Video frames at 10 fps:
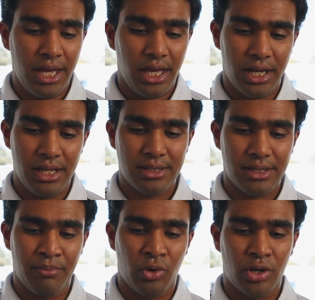it is
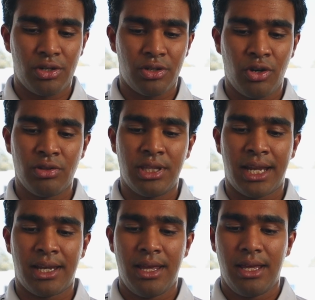important to note
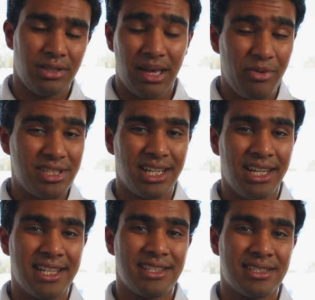that cameras and
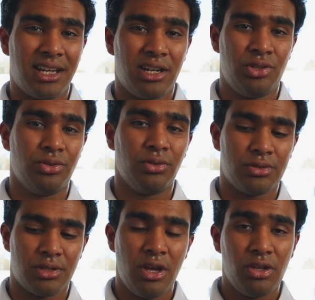lenses are
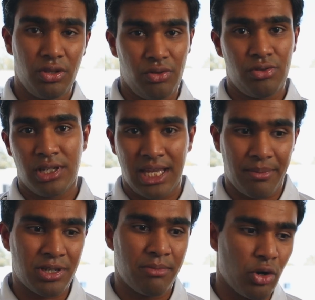tools used to
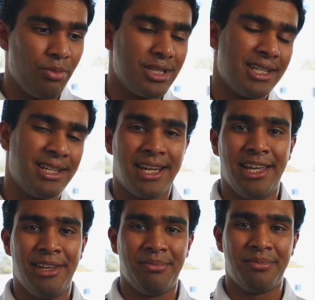capture moments in time.